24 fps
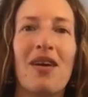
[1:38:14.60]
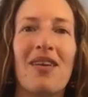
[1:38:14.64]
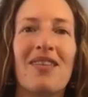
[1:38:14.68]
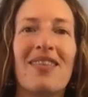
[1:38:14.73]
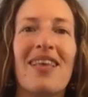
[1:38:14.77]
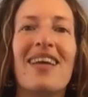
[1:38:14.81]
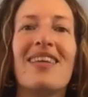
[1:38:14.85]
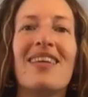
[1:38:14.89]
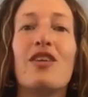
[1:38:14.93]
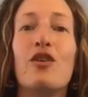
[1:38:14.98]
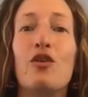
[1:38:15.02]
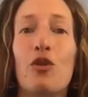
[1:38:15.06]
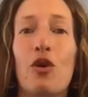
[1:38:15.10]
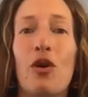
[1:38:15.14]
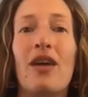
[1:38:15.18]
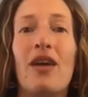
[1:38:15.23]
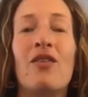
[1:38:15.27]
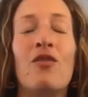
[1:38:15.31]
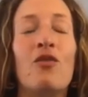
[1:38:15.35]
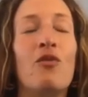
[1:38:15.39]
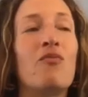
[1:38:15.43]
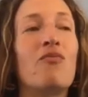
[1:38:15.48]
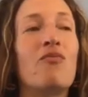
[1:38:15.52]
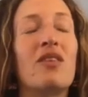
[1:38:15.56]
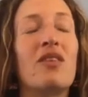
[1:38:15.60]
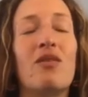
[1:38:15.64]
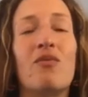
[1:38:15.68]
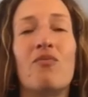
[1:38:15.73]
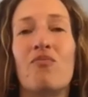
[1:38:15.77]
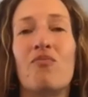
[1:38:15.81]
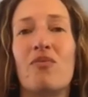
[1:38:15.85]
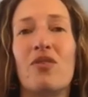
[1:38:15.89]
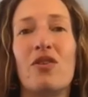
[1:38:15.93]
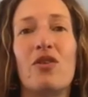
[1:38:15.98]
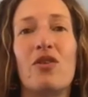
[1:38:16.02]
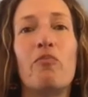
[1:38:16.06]
Like, how you
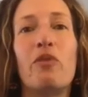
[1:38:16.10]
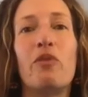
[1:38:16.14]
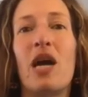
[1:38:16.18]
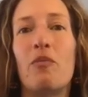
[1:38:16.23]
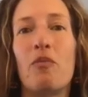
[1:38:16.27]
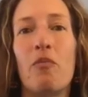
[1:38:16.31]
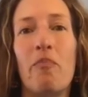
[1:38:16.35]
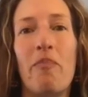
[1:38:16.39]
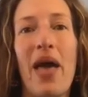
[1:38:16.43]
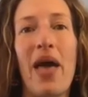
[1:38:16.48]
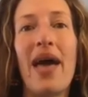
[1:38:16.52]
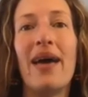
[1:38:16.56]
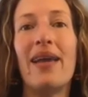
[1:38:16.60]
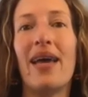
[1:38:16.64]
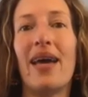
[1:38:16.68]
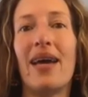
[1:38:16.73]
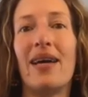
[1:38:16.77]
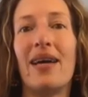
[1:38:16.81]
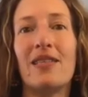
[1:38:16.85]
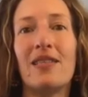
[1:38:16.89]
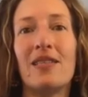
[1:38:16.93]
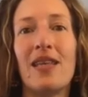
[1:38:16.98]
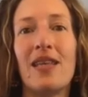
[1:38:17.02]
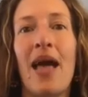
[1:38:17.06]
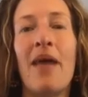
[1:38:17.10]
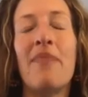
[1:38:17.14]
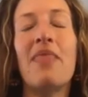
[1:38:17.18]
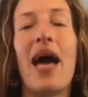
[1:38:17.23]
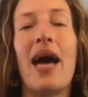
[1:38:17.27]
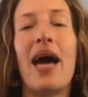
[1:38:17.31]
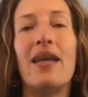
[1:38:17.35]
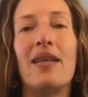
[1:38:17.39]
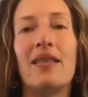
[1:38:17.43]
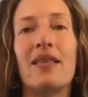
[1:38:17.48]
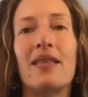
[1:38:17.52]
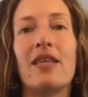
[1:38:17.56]
become badass. And
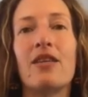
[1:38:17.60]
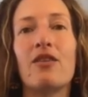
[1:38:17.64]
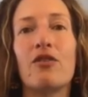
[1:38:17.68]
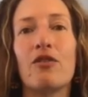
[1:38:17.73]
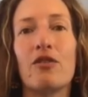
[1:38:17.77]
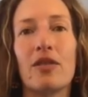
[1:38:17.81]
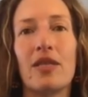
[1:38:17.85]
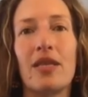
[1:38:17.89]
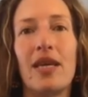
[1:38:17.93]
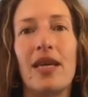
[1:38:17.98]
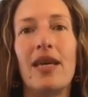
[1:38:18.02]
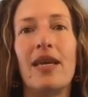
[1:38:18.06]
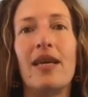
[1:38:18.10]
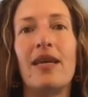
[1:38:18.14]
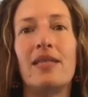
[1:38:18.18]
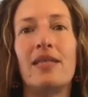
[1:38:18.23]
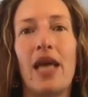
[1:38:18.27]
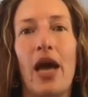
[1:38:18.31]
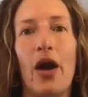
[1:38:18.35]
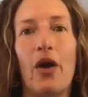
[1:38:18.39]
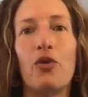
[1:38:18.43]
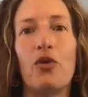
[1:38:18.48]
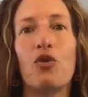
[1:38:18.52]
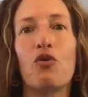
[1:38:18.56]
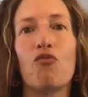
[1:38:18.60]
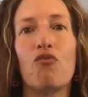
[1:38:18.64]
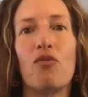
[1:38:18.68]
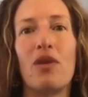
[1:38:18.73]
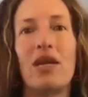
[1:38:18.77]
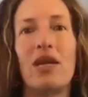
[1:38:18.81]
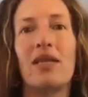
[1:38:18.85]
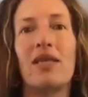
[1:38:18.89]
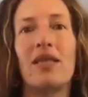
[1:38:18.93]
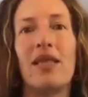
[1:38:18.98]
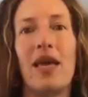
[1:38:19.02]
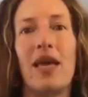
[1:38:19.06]
that literally is how you
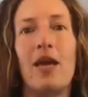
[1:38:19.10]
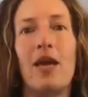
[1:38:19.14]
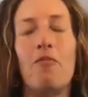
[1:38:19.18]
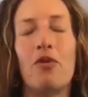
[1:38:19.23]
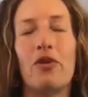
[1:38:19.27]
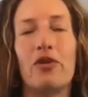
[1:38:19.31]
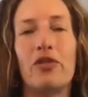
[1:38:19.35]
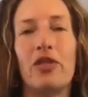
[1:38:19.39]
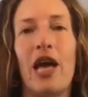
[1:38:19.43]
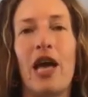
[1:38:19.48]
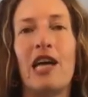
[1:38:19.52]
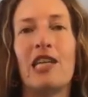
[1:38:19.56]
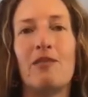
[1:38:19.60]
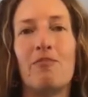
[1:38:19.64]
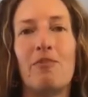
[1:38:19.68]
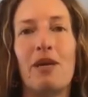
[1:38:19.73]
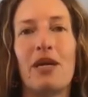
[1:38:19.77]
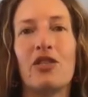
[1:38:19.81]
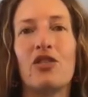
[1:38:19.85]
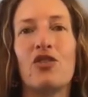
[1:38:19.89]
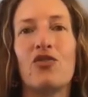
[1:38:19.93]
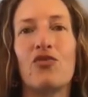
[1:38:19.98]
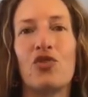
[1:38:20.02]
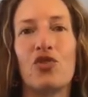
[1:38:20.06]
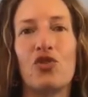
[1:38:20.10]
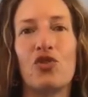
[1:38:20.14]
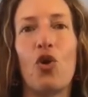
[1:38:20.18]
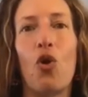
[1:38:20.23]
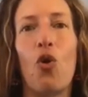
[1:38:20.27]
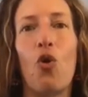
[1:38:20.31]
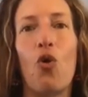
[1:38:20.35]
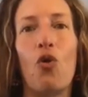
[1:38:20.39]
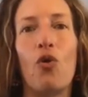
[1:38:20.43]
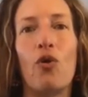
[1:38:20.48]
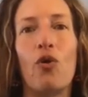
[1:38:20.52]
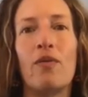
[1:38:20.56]
reclaim those aspects of
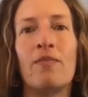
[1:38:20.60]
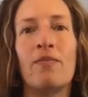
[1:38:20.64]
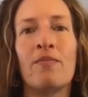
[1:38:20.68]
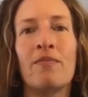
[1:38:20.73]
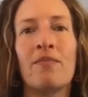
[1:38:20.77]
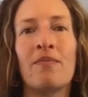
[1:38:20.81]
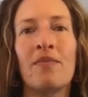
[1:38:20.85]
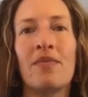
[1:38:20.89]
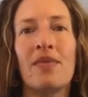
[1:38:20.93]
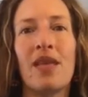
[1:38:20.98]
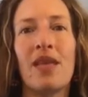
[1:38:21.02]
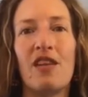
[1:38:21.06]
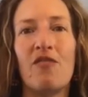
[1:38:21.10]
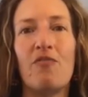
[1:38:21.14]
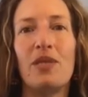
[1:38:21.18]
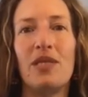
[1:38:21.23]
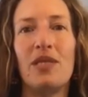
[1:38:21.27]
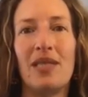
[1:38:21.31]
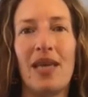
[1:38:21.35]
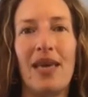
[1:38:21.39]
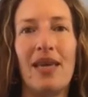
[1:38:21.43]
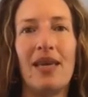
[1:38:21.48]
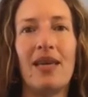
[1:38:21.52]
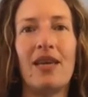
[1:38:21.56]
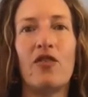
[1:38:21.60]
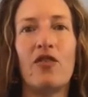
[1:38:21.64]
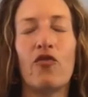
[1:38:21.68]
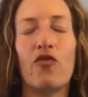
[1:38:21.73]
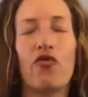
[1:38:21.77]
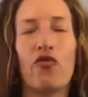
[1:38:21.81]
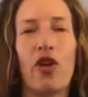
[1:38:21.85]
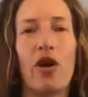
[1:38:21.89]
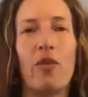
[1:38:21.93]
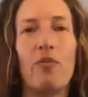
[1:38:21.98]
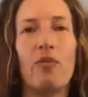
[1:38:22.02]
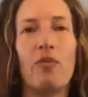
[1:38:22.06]
soul that have been taken
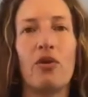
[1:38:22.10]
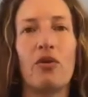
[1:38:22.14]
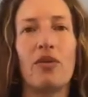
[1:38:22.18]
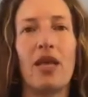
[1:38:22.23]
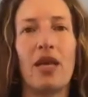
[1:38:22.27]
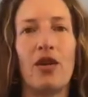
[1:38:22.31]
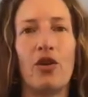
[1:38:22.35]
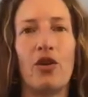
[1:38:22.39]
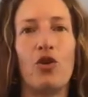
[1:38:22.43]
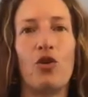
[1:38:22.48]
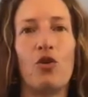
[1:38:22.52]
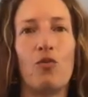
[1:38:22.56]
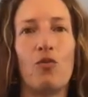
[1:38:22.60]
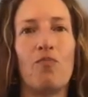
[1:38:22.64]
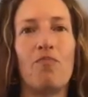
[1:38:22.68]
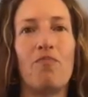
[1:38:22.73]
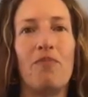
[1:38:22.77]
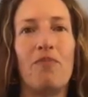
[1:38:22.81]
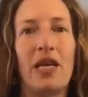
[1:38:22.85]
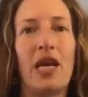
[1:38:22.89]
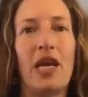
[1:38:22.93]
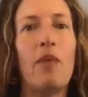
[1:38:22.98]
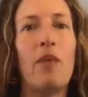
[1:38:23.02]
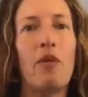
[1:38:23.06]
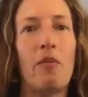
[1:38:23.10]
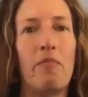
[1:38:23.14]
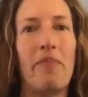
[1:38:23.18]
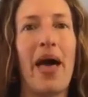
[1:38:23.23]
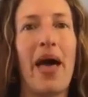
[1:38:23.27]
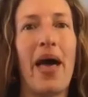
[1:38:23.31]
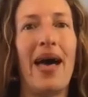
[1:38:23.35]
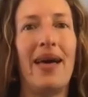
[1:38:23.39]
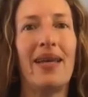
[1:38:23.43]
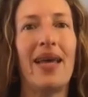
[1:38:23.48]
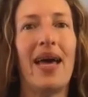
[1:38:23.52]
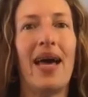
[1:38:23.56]
from you. Like, you become a
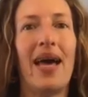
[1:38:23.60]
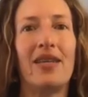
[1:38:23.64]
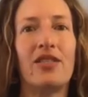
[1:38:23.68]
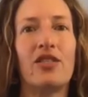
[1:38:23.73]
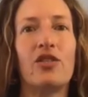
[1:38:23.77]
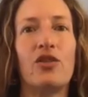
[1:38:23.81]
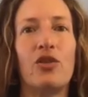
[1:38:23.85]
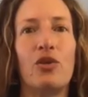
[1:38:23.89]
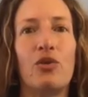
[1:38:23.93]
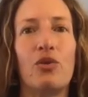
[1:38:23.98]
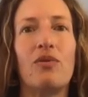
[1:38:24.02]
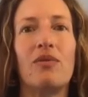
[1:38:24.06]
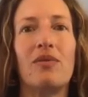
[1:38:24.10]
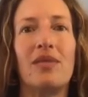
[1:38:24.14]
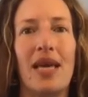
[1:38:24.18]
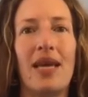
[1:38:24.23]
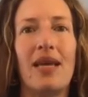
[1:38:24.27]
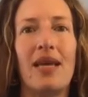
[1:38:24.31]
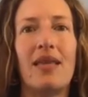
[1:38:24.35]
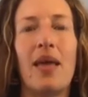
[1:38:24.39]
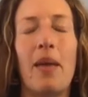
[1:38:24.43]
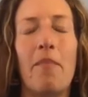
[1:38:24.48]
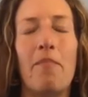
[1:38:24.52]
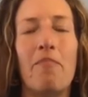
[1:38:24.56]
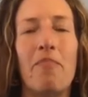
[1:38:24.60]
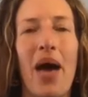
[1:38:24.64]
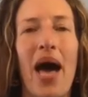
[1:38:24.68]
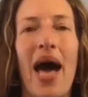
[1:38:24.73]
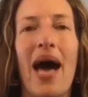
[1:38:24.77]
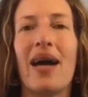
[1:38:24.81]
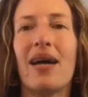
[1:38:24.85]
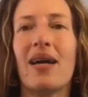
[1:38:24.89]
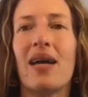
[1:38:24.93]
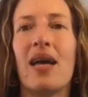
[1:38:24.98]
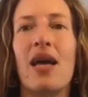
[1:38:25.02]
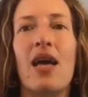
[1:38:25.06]
badass and you take them
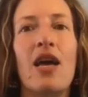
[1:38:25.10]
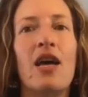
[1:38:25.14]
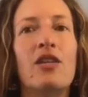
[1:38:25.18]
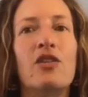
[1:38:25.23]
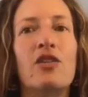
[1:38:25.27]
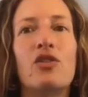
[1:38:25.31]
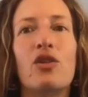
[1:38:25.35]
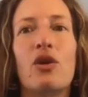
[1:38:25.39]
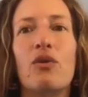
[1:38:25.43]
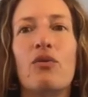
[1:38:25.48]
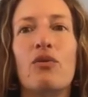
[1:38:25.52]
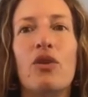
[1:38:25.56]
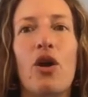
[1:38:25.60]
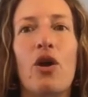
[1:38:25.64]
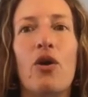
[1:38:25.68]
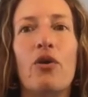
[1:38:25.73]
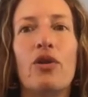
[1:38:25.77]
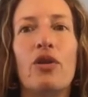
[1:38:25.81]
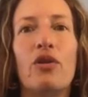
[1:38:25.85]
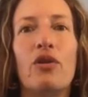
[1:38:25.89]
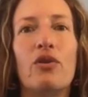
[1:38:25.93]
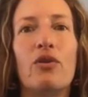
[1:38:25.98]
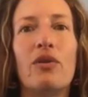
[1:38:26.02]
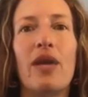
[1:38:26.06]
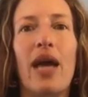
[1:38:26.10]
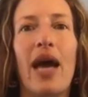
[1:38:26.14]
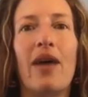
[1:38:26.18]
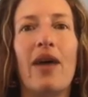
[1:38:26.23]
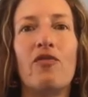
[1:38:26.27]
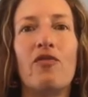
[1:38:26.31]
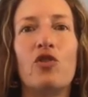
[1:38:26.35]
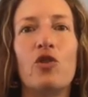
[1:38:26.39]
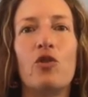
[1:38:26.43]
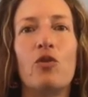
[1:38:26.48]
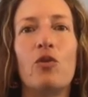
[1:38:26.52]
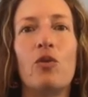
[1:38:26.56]
back. So no, you don't
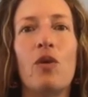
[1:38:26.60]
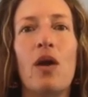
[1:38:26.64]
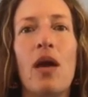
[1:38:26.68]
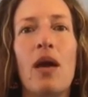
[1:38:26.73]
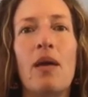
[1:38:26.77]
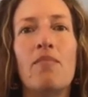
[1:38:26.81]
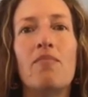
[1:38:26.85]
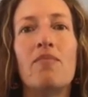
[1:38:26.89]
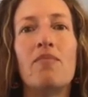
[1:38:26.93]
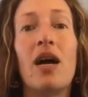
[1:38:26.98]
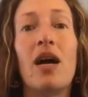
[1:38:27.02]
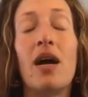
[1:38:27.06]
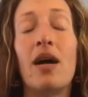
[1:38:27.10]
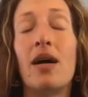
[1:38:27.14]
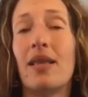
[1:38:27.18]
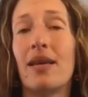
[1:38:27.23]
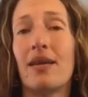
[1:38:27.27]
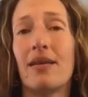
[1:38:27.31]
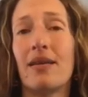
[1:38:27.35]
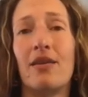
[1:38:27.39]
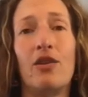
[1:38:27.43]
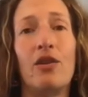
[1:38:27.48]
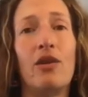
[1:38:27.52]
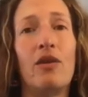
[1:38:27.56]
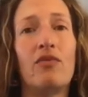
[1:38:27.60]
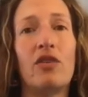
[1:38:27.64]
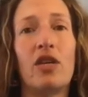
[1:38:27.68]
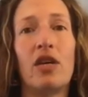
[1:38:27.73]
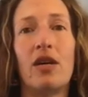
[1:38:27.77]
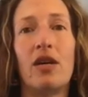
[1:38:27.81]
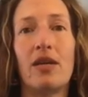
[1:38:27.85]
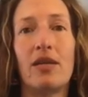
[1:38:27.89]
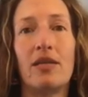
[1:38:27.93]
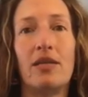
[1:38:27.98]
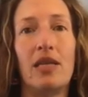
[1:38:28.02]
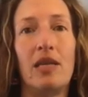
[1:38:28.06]
have to you don't have to
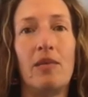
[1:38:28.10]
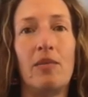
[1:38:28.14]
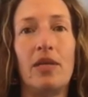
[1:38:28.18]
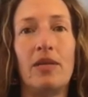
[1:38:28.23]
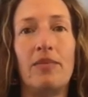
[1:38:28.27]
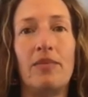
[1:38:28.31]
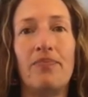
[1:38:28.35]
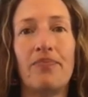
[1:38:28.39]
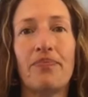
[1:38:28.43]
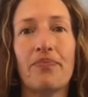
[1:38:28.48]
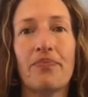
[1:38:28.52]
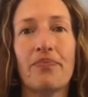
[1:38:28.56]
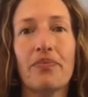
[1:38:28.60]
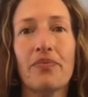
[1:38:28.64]
hug a demon.